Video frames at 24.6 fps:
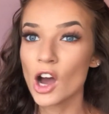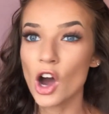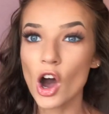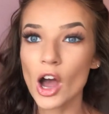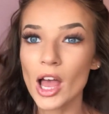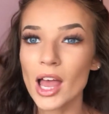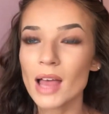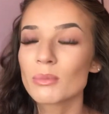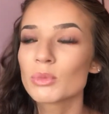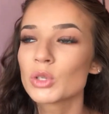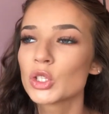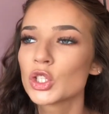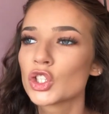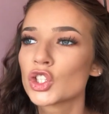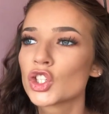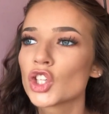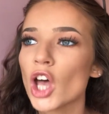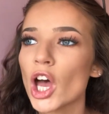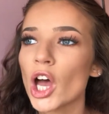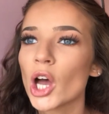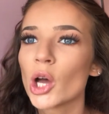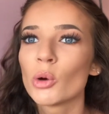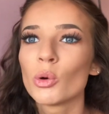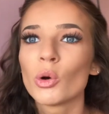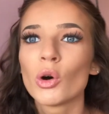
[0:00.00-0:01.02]
I am
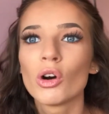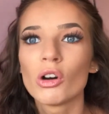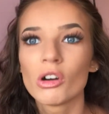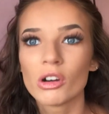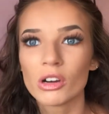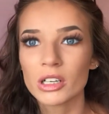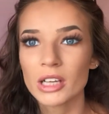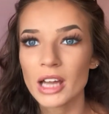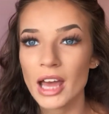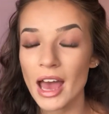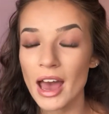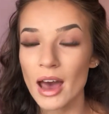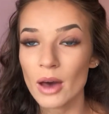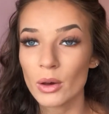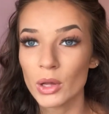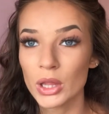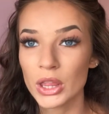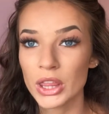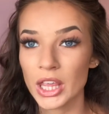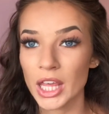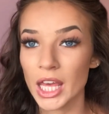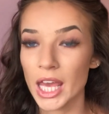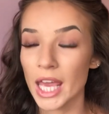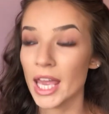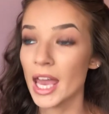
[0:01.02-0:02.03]
so
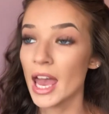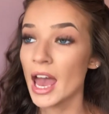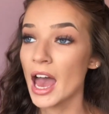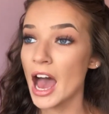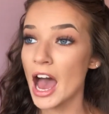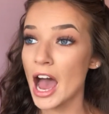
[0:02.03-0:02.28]
unhealthy.